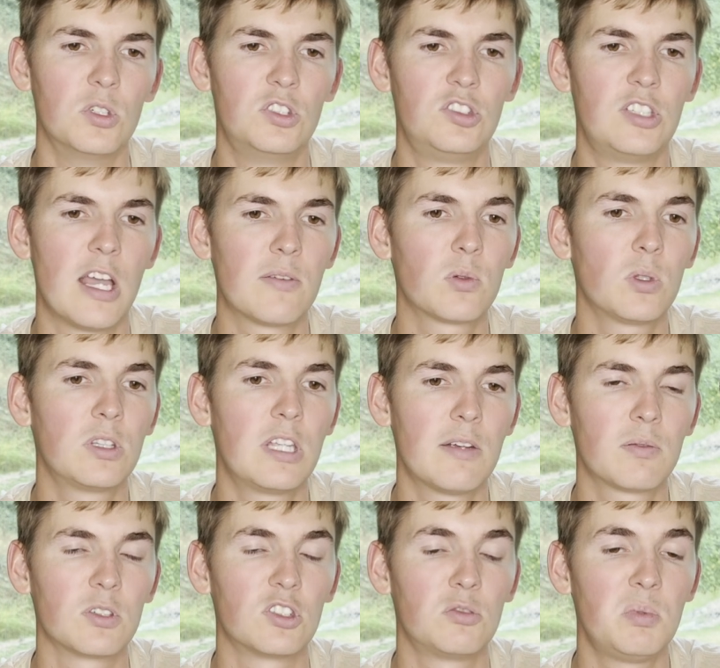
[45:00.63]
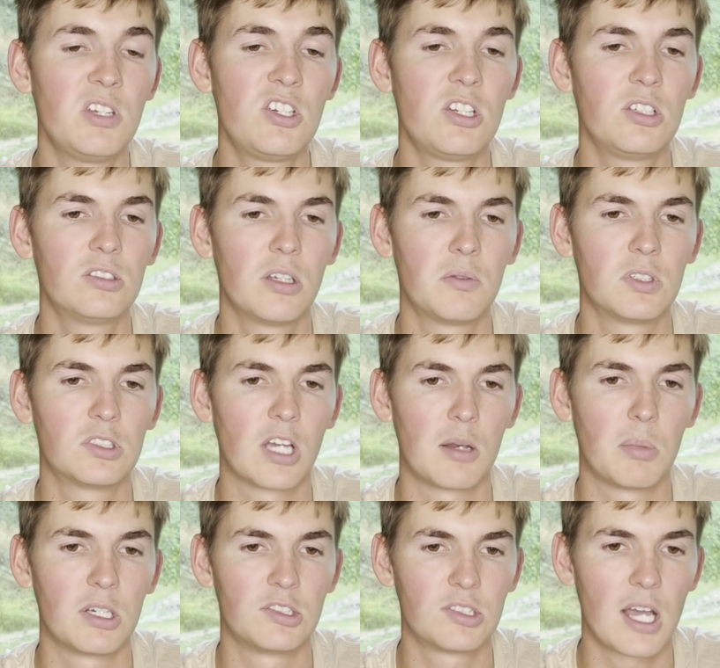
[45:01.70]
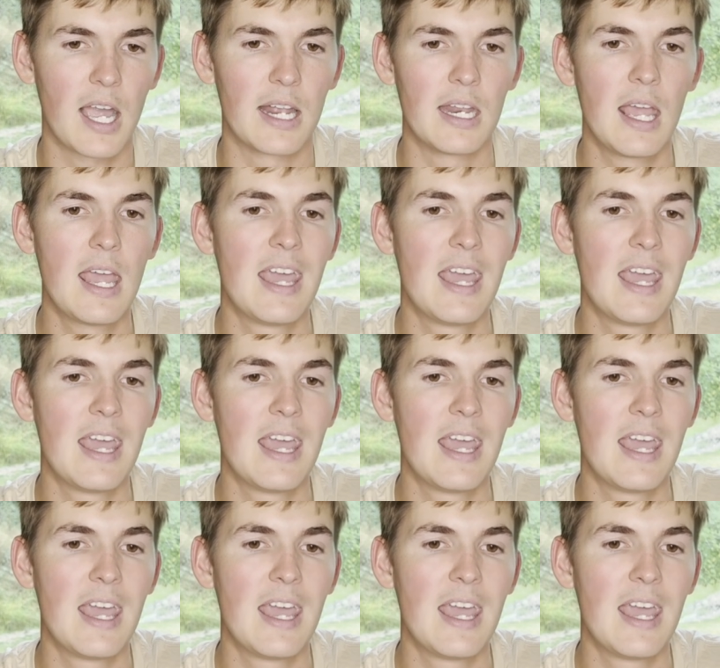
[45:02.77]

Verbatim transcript: several different species living side by side.